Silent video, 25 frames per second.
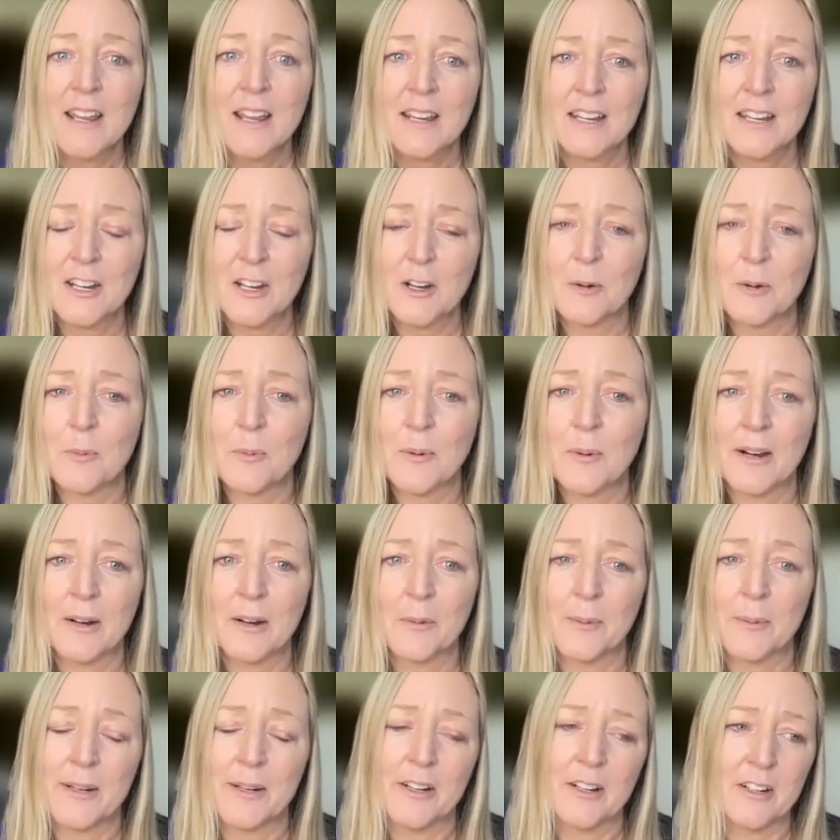where
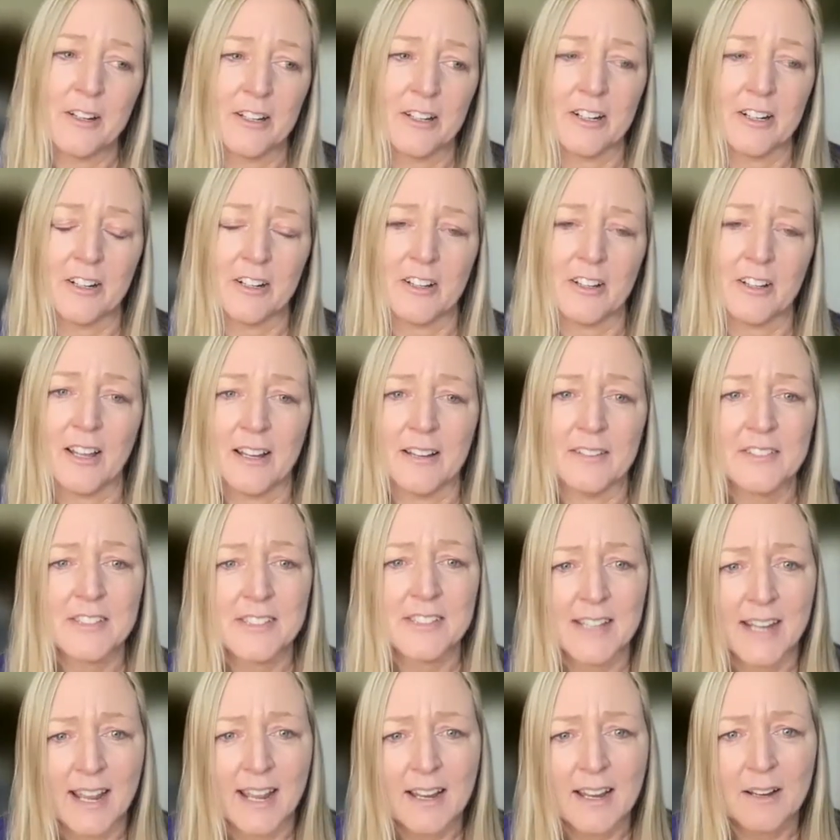we are in our lives
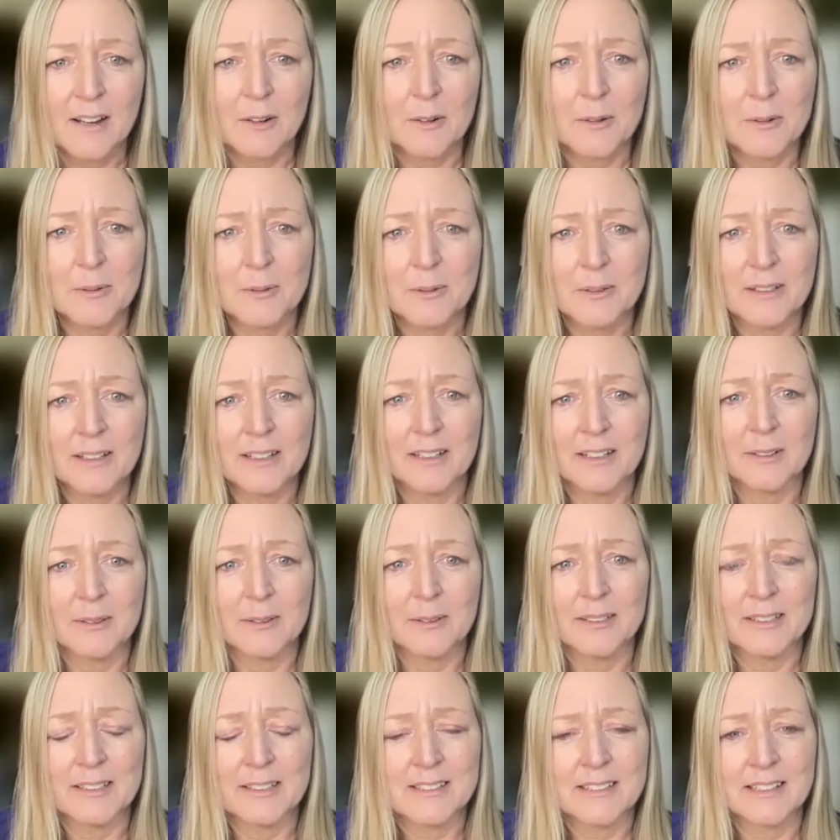now,
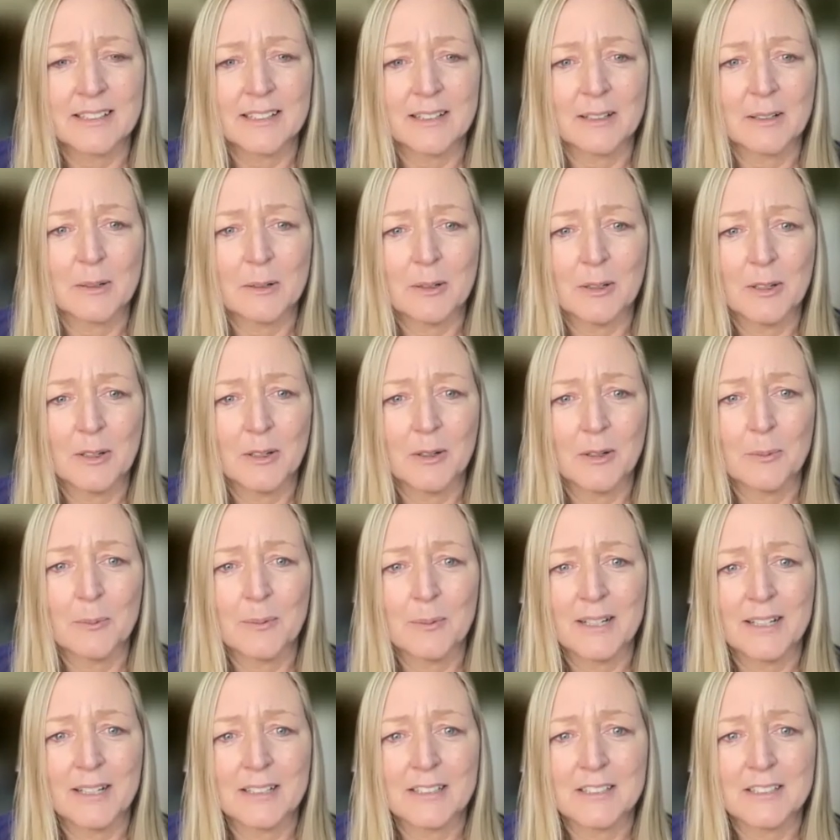it's like, we
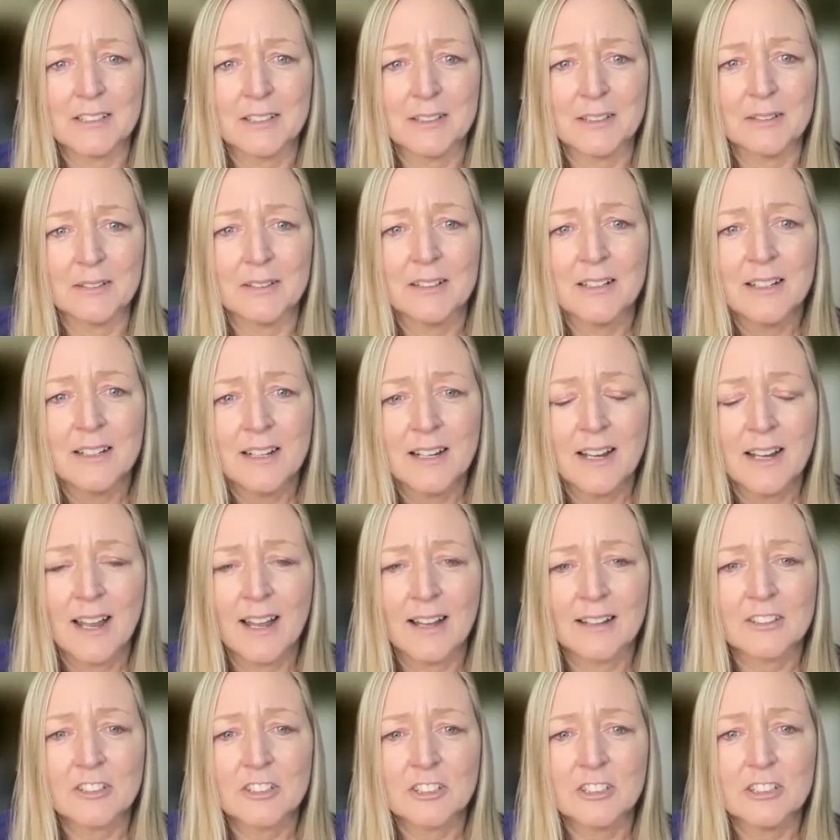get to
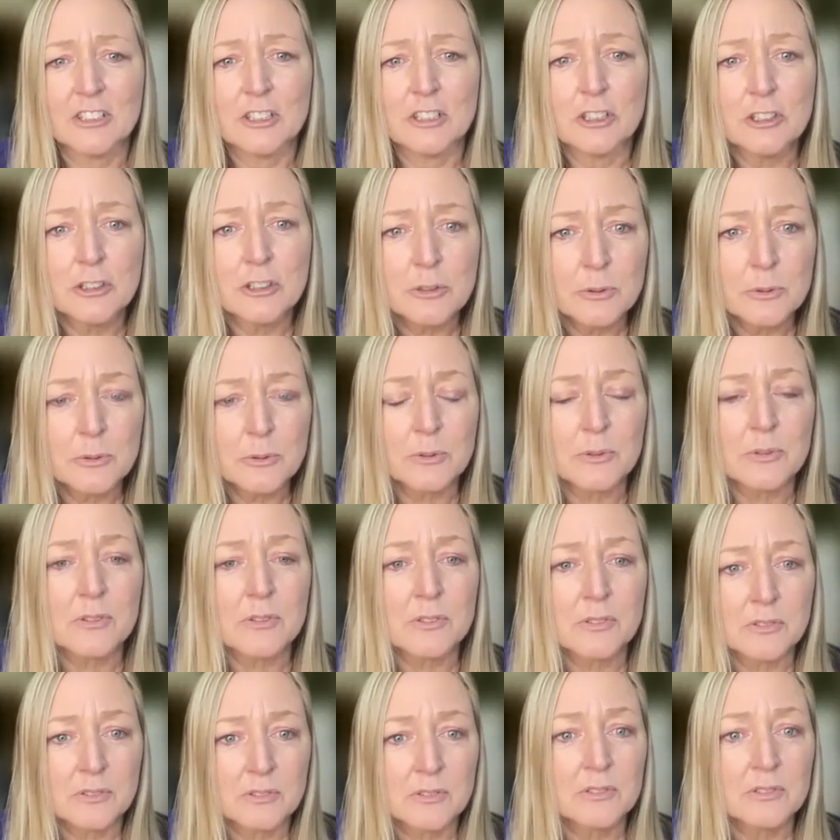actually
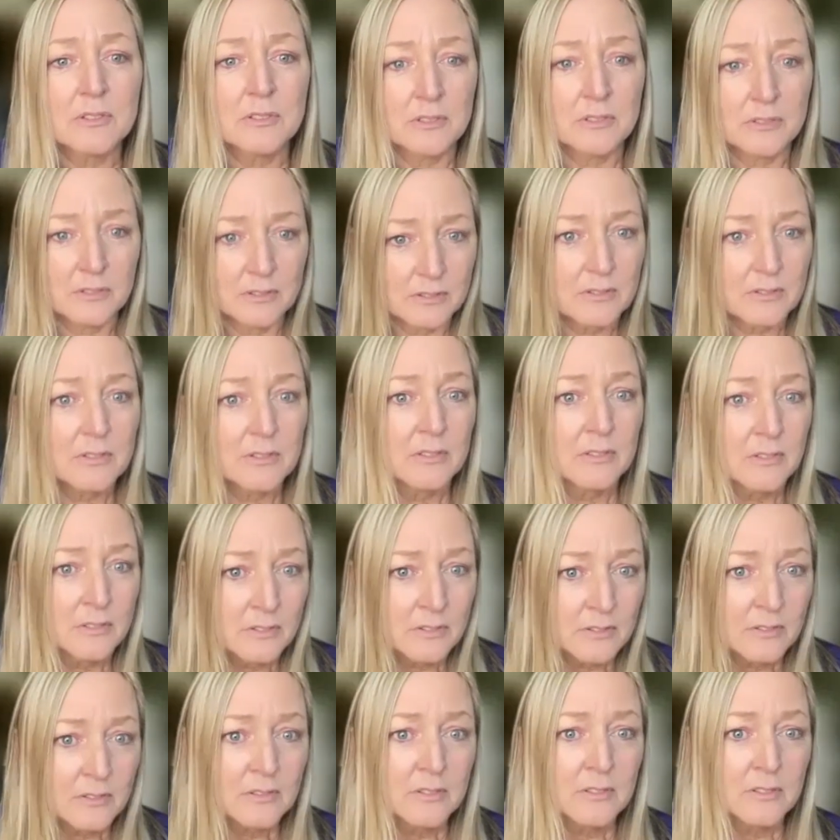choose
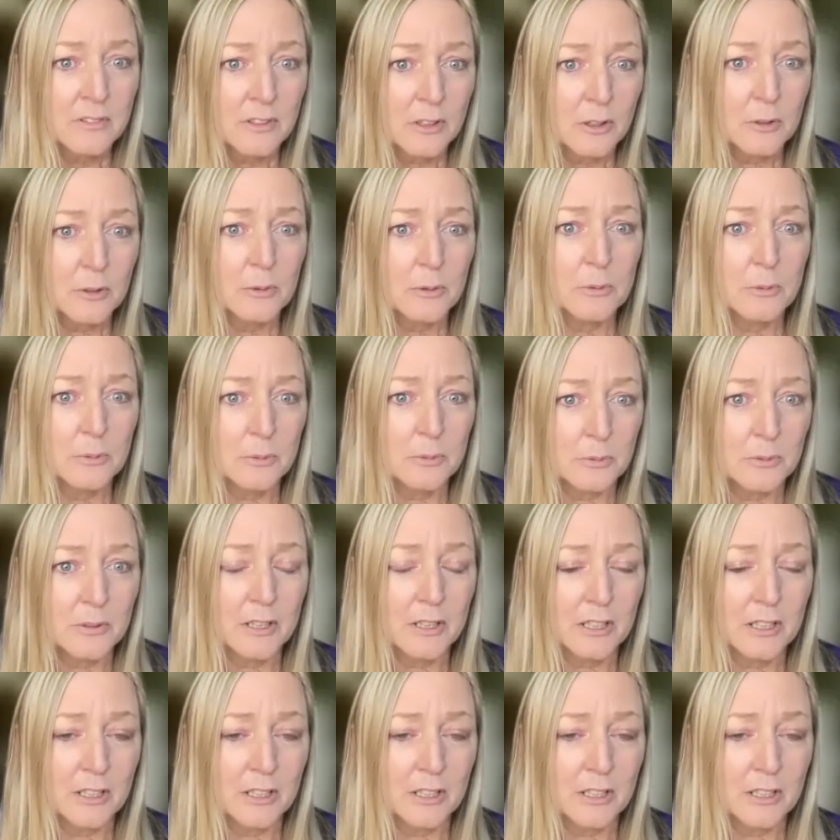who,